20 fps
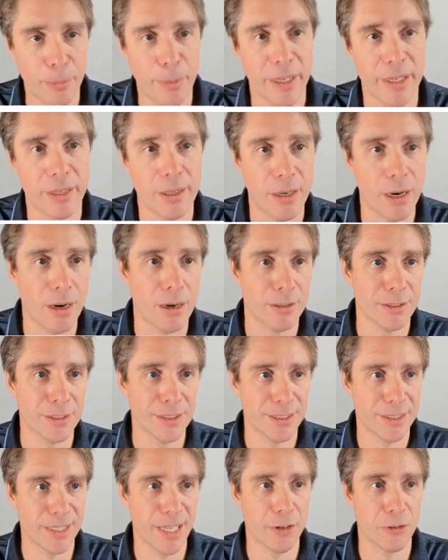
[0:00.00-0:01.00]
bit
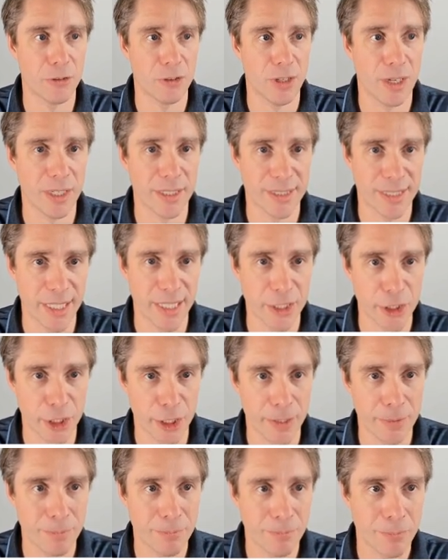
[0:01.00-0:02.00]
on
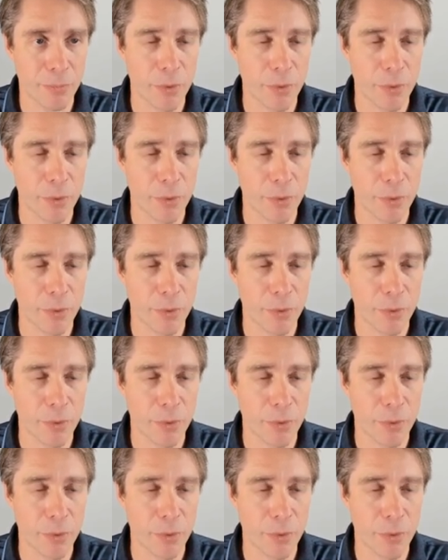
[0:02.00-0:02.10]
centralization.